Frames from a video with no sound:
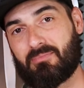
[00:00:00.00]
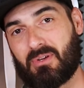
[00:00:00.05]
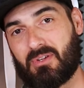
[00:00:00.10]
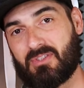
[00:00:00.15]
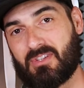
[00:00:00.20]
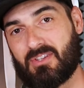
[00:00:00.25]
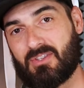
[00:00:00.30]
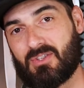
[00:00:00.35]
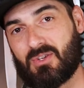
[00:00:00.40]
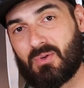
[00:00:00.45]

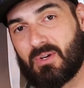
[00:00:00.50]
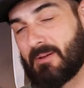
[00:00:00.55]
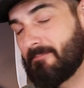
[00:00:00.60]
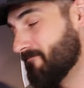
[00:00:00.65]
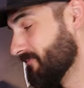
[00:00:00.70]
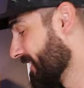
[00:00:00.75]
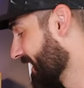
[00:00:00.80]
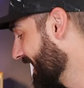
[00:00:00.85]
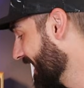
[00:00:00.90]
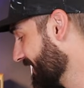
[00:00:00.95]
built into
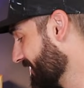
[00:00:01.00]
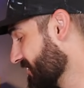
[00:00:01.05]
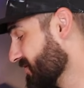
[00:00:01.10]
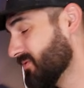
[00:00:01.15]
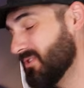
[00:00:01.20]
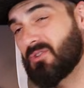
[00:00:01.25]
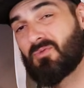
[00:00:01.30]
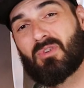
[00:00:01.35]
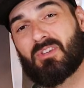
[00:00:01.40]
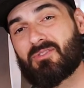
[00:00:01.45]
it, and this
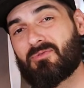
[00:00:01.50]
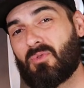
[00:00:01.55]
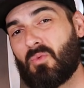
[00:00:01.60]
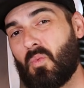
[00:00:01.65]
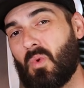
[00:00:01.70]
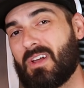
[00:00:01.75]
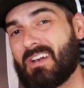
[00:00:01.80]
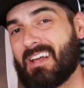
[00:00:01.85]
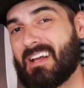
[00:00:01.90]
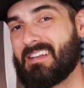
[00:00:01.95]
only runs for
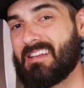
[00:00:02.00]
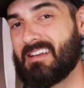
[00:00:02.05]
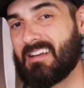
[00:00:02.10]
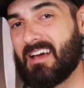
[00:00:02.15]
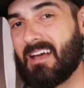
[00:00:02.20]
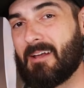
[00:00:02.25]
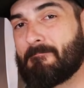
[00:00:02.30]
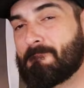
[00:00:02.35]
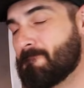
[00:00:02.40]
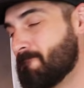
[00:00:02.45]

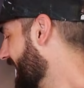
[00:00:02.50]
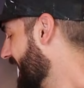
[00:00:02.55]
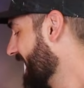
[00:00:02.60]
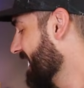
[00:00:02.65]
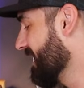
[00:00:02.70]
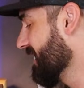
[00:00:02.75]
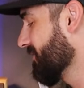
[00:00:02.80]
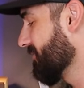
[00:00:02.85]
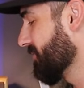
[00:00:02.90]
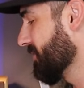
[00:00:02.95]
$199. I
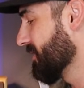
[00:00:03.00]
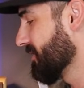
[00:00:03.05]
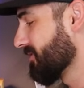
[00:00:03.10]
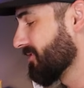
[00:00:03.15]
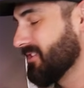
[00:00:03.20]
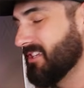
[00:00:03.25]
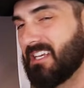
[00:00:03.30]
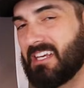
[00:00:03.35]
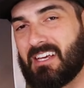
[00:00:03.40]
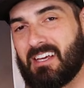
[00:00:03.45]
can
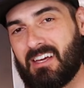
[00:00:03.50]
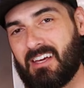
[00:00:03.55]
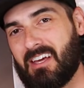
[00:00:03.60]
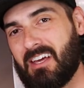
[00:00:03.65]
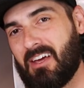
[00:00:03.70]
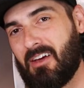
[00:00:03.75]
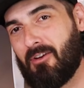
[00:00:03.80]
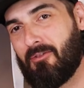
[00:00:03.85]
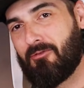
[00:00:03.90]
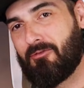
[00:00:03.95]
literally
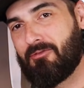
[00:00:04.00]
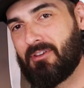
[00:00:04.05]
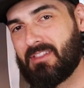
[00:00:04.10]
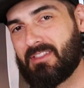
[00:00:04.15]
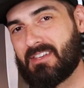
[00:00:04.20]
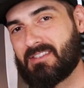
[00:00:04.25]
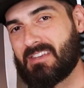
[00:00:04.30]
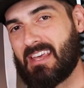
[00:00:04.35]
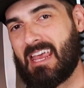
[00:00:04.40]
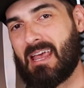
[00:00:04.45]
fit
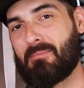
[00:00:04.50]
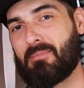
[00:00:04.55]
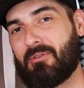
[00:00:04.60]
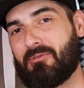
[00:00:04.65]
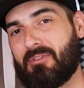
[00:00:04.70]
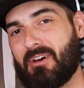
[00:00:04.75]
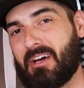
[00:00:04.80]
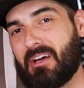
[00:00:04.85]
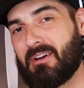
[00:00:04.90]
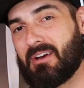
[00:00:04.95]
this
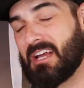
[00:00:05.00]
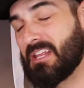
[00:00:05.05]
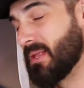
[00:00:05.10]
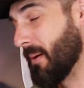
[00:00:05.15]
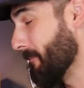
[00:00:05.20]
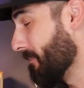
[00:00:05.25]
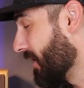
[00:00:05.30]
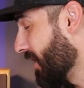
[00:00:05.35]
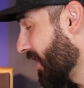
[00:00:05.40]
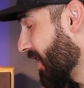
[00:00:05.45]
amplifier in the
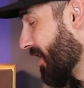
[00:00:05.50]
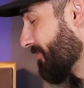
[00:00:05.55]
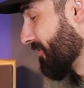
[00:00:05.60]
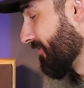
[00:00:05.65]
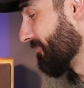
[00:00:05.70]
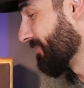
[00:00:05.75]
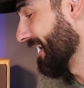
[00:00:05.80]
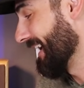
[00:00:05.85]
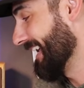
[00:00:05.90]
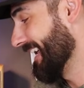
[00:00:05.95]
palm
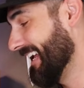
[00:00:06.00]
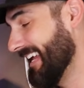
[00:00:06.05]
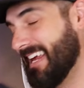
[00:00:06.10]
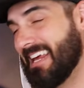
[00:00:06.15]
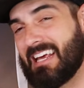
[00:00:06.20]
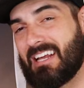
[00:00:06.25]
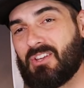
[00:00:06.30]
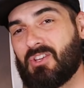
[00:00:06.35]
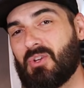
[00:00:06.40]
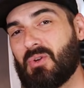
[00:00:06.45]
of my
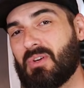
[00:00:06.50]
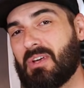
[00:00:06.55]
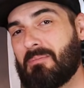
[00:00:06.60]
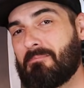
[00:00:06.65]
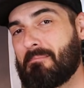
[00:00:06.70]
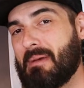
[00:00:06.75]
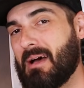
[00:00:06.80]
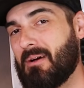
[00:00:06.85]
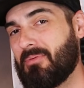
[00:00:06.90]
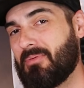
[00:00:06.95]
hand. You can
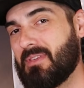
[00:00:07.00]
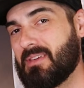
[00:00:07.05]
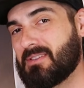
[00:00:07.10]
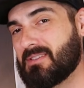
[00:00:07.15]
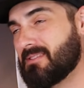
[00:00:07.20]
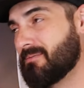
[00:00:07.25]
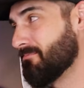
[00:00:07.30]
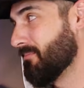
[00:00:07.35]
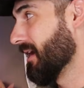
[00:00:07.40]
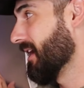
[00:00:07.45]
mount
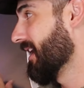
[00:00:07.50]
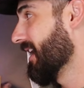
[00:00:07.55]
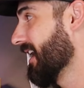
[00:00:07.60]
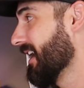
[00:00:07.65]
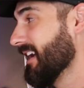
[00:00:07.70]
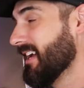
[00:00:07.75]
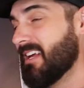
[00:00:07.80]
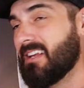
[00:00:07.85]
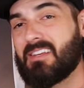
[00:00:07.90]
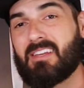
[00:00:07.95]
this
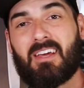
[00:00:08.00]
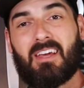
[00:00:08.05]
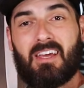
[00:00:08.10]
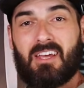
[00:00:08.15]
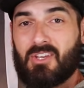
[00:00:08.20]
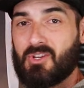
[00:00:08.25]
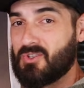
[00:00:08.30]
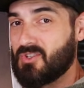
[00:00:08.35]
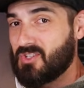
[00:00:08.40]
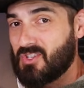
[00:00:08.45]
behind your